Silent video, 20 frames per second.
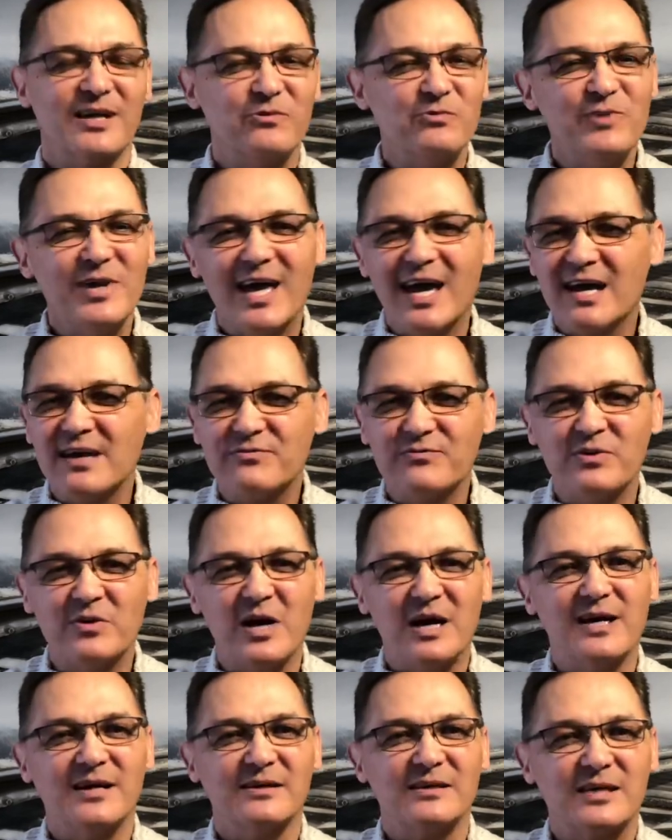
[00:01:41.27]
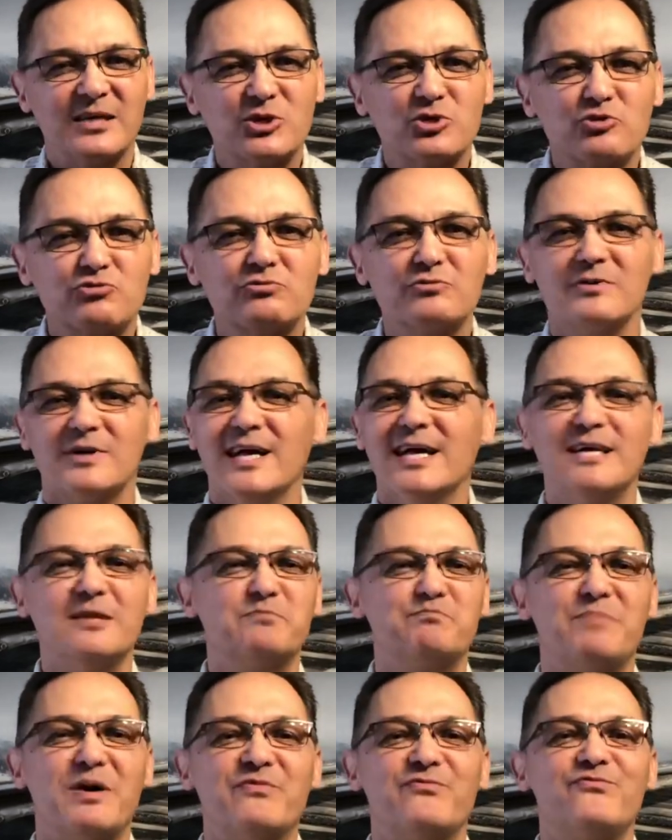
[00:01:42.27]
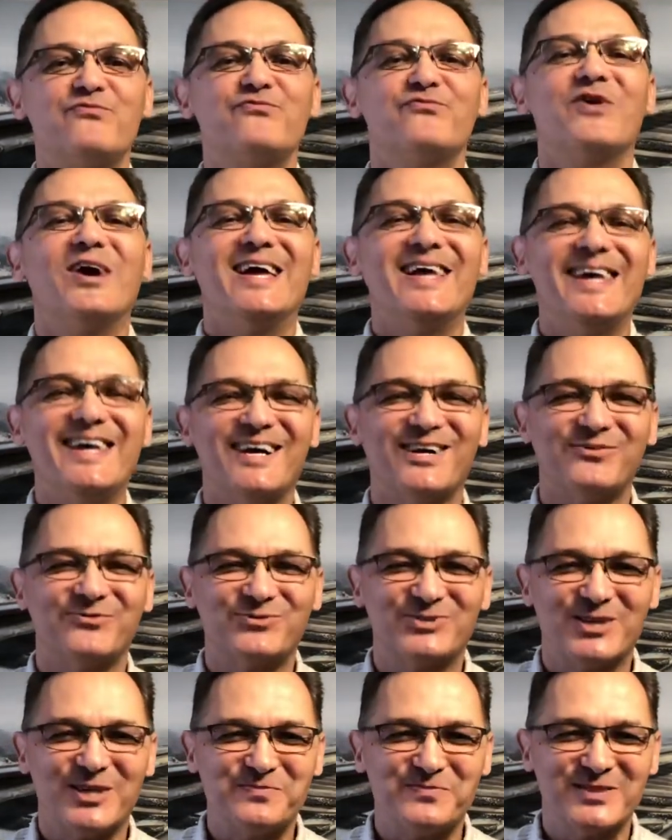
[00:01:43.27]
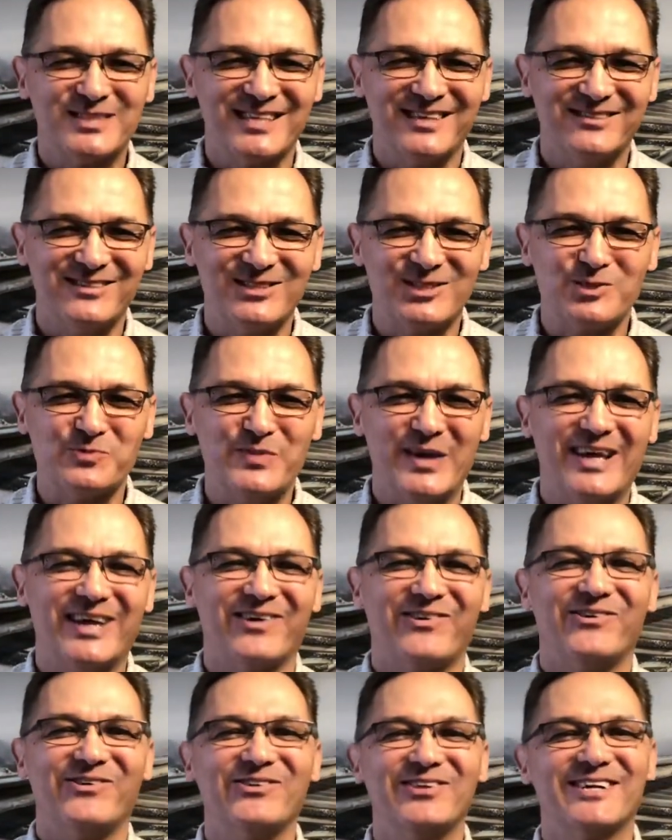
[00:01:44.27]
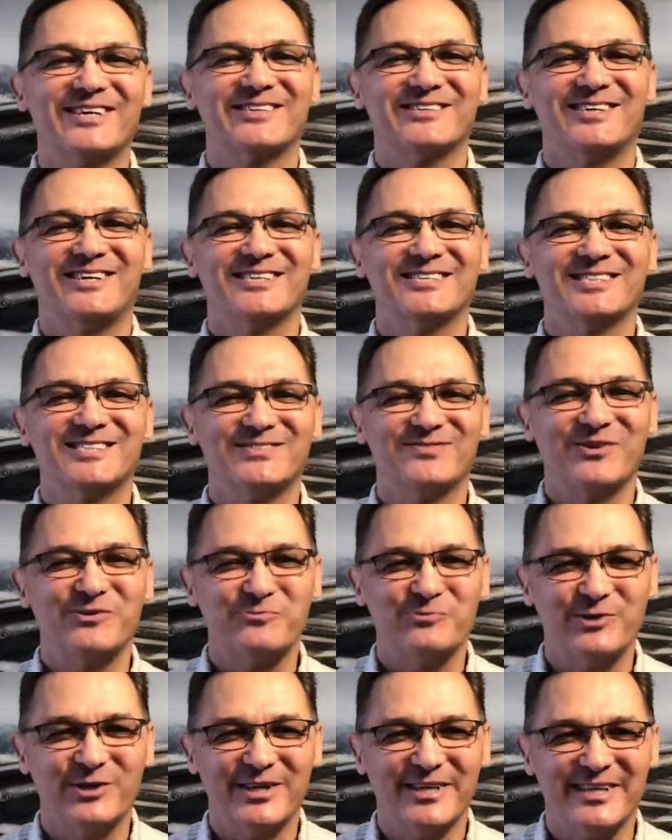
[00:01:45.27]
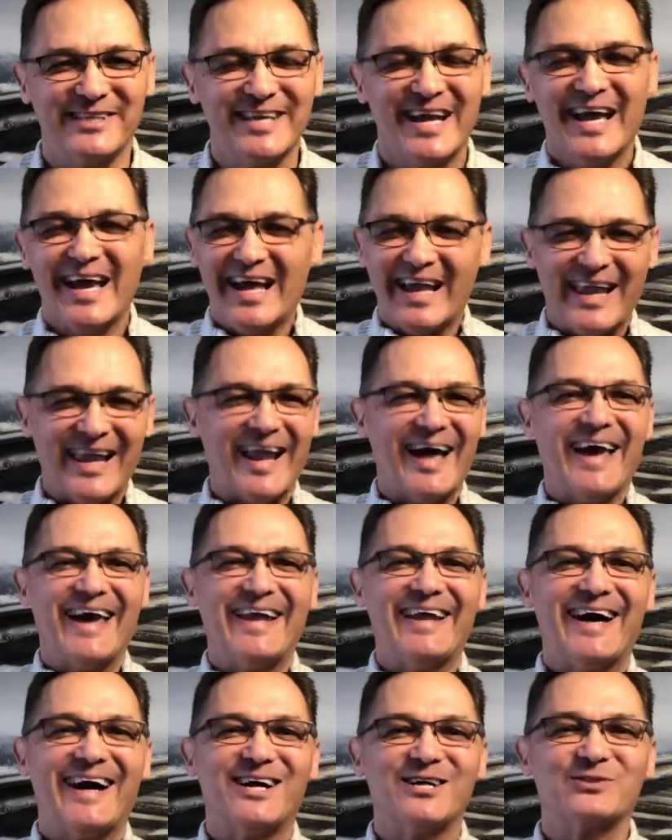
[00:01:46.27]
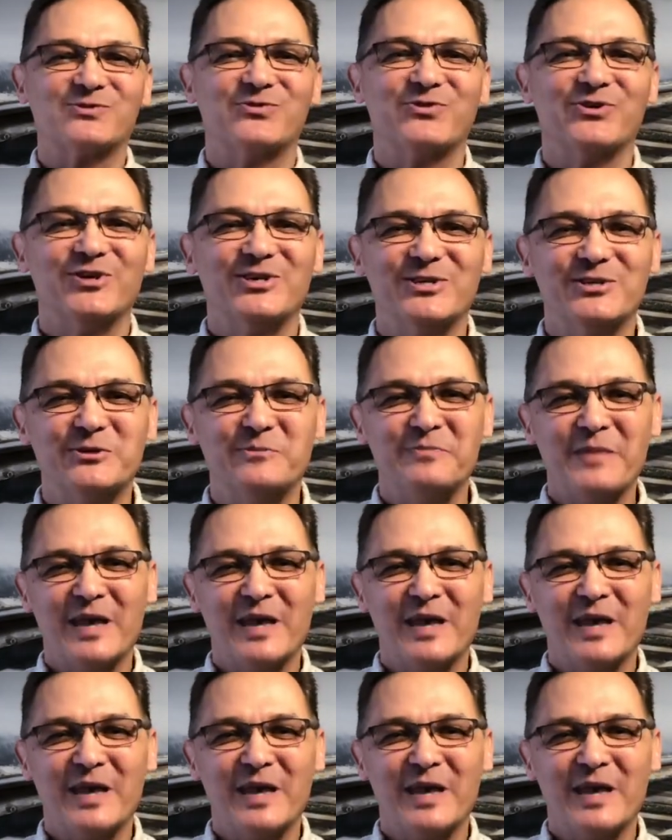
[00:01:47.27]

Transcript: We have a great buffet of trips, so to speak, all across the world laid out for you